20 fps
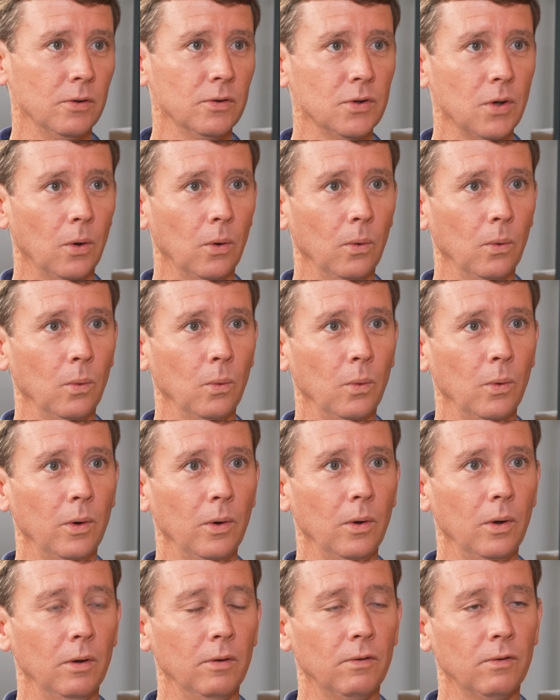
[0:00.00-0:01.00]
So
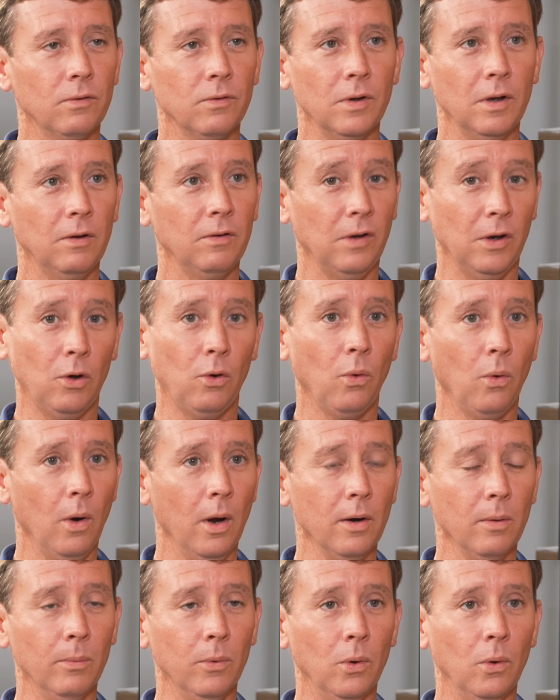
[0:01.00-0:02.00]
it's it's
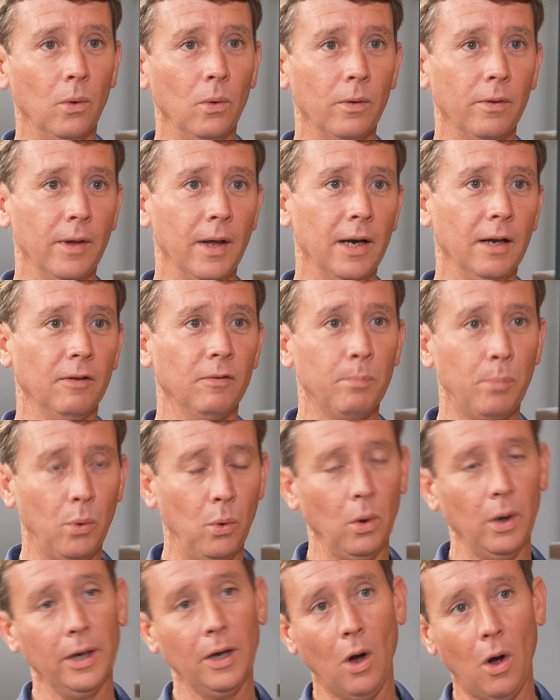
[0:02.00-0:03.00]
incredible that it's
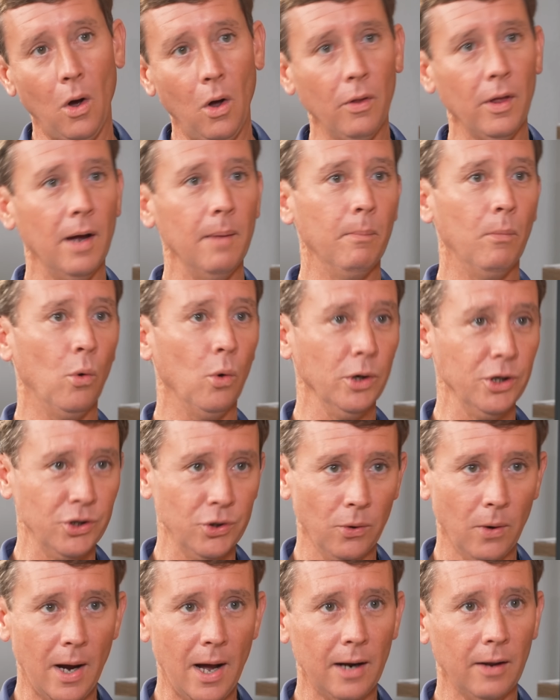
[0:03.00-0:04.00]
pulling all that
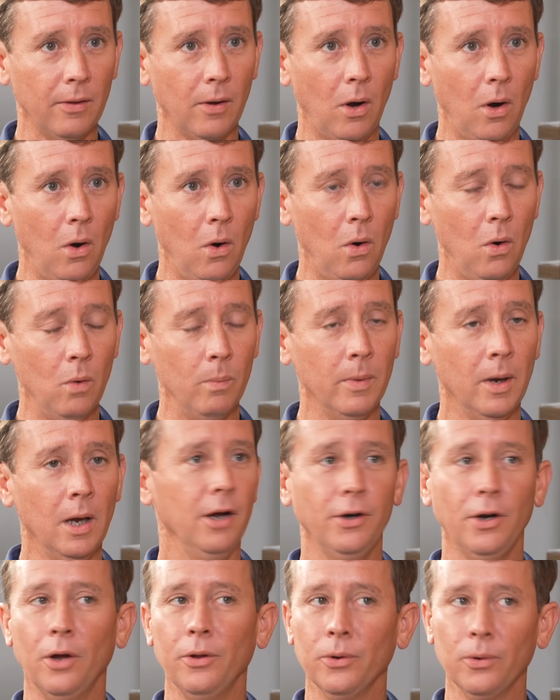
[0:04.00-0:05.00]
moisture out of the home.
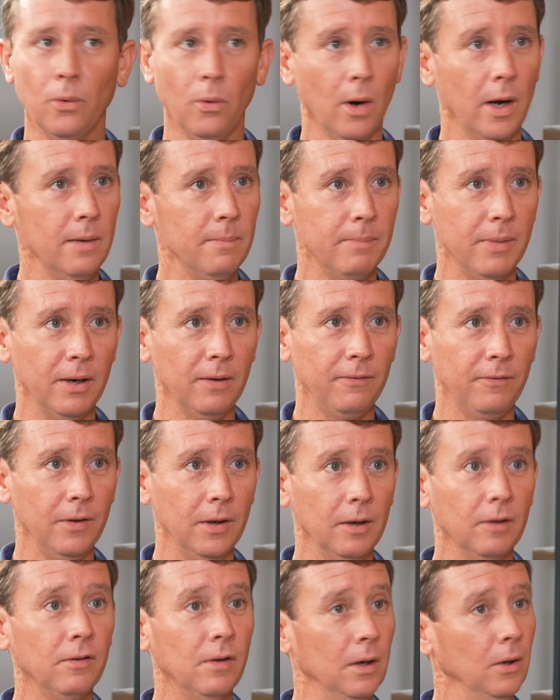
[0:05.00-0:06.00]
Another great
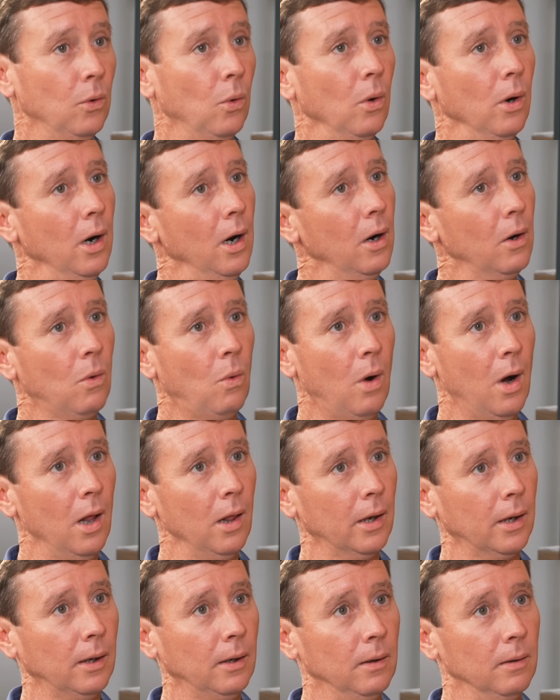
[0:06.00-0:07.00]
benefit is indoor air
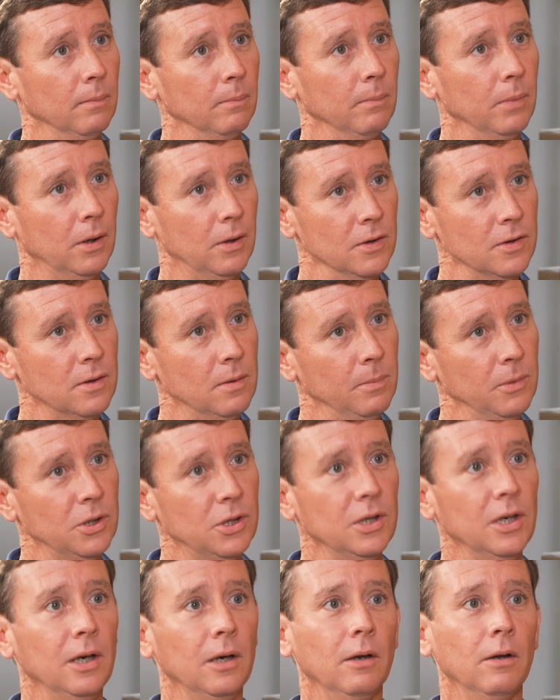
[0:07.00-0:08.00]
quality because the
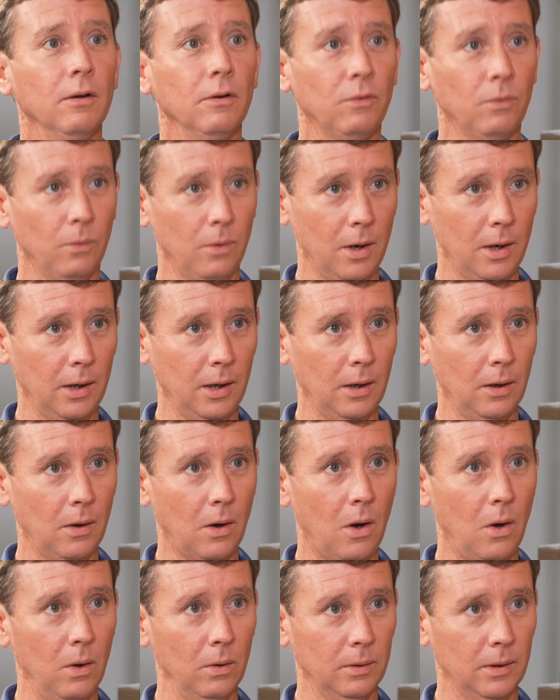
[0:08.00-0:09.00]
machine is running
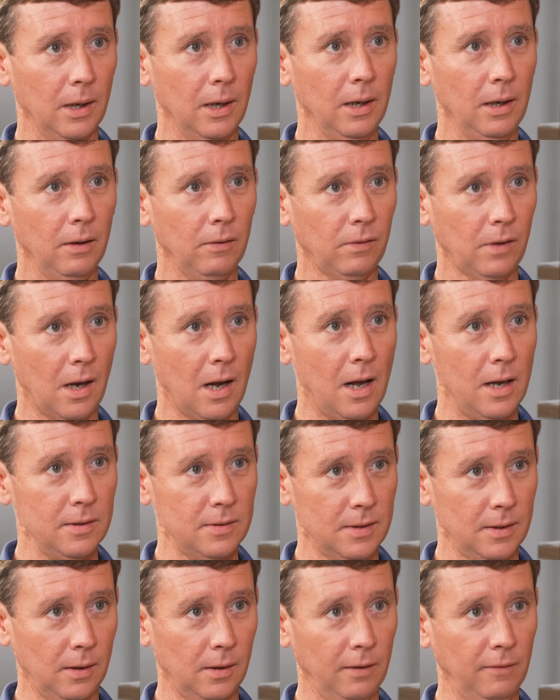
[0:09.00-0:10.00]
all day. It's
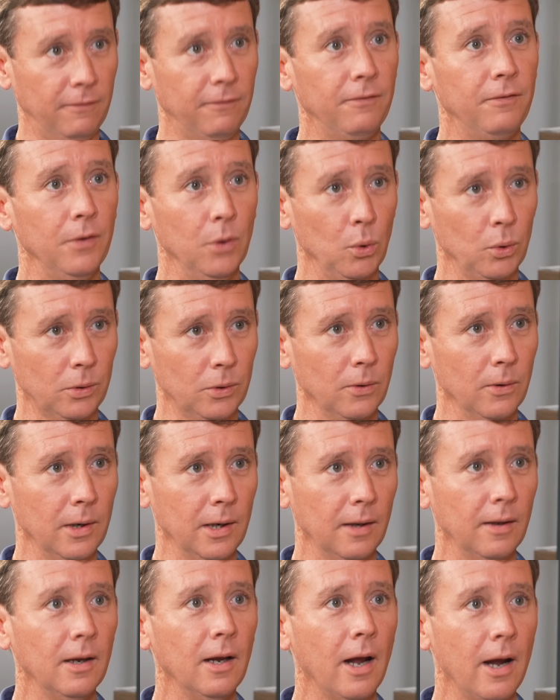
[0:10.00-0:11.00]
constantly
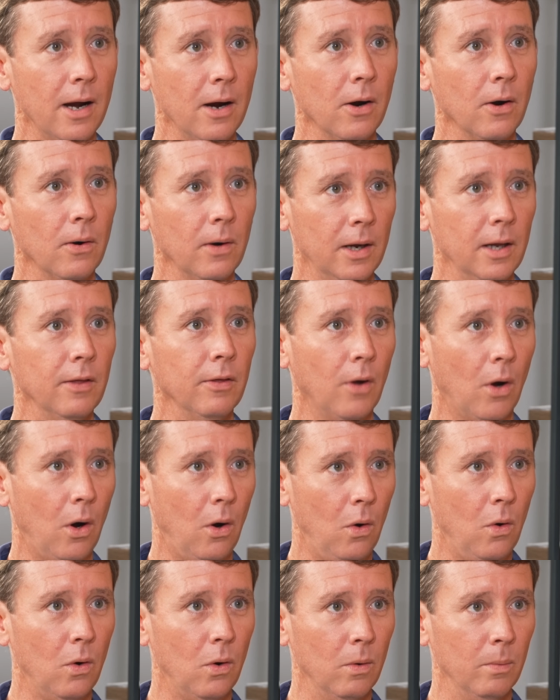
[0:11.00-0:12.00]
filtering the air in the
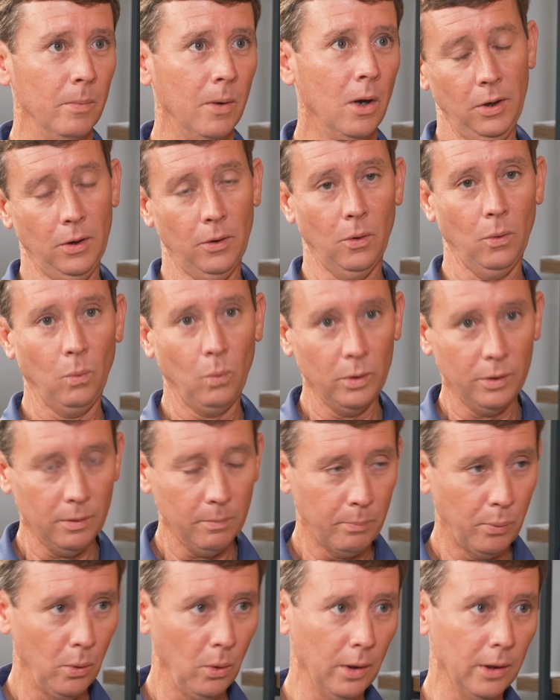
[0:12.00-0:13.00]
home, you know, with
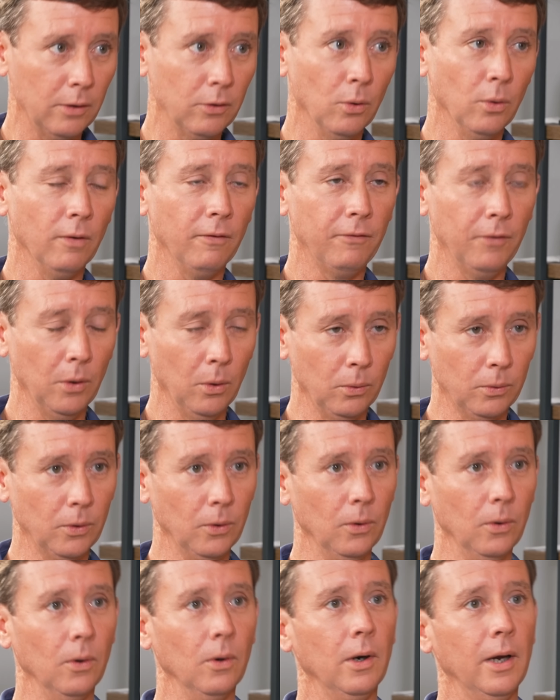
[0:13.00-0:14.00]
it pulling through the
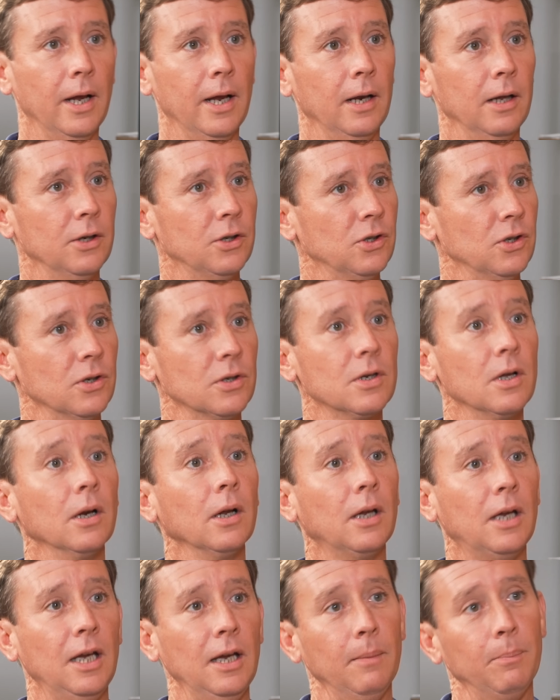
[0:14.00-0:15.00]
filter and it's just going
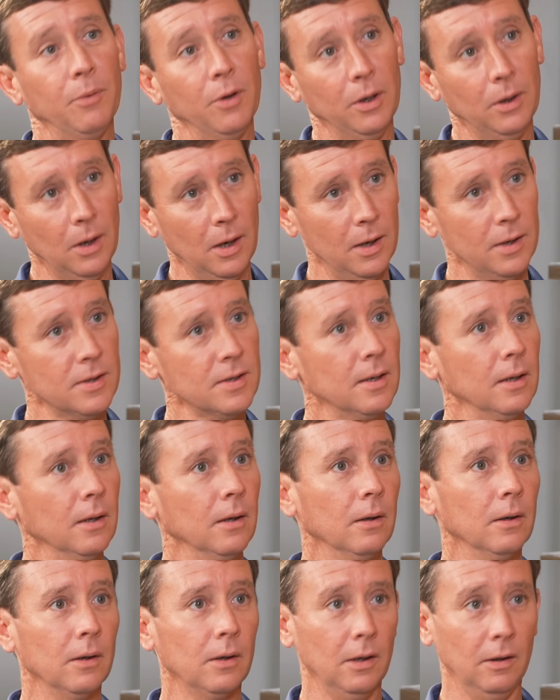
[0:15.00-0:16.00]
to keep the dust
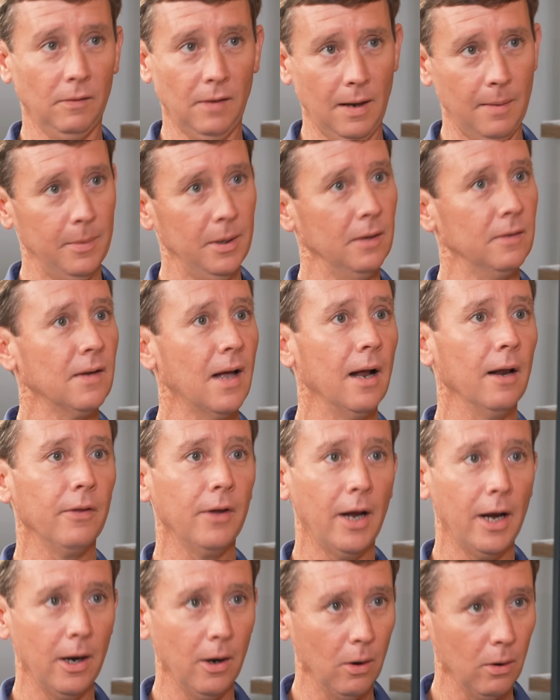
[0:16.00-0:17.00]
and the contaminants out of
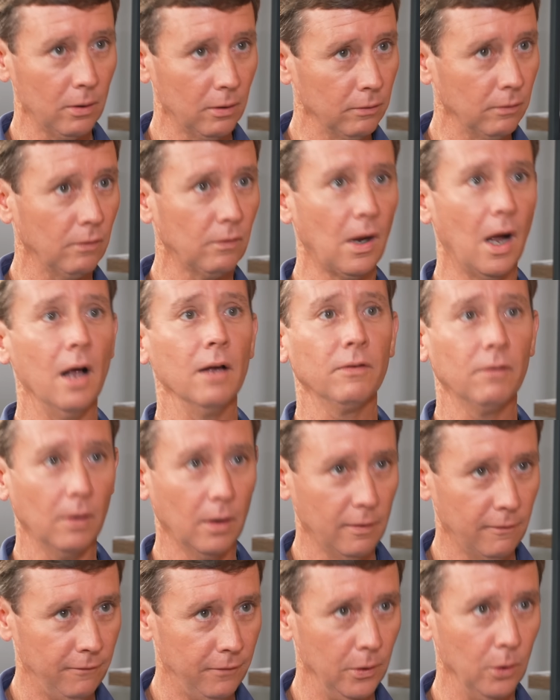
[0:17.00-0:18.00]
the air because it's
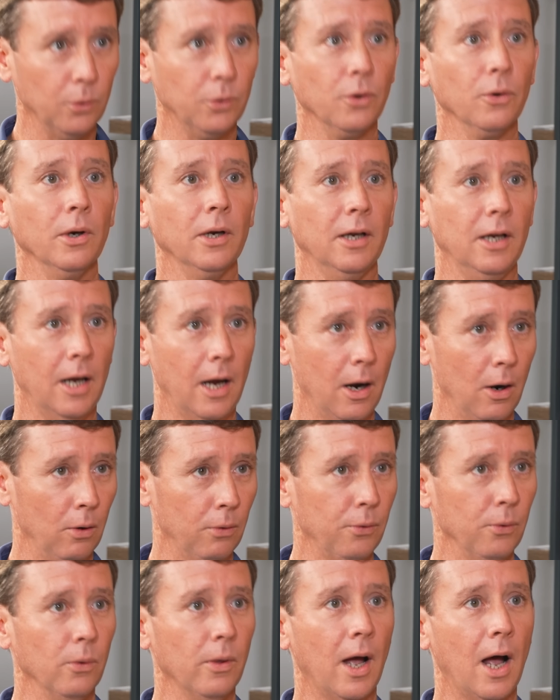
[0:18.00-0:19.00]
constantly filtering the air
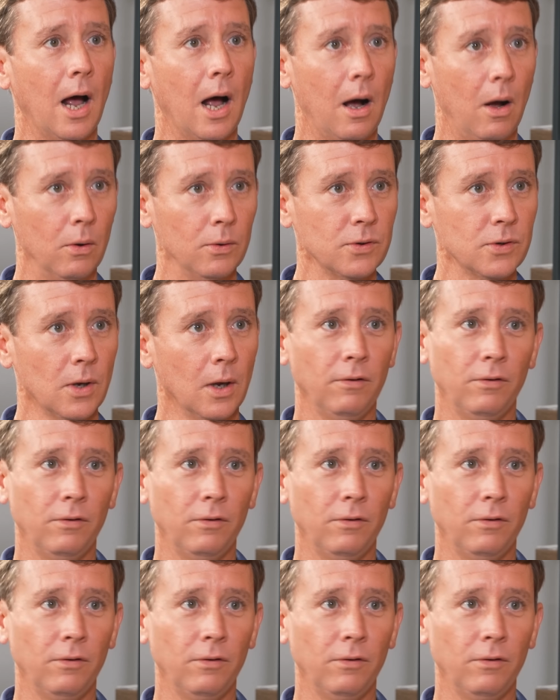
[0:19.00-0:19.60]
through the house.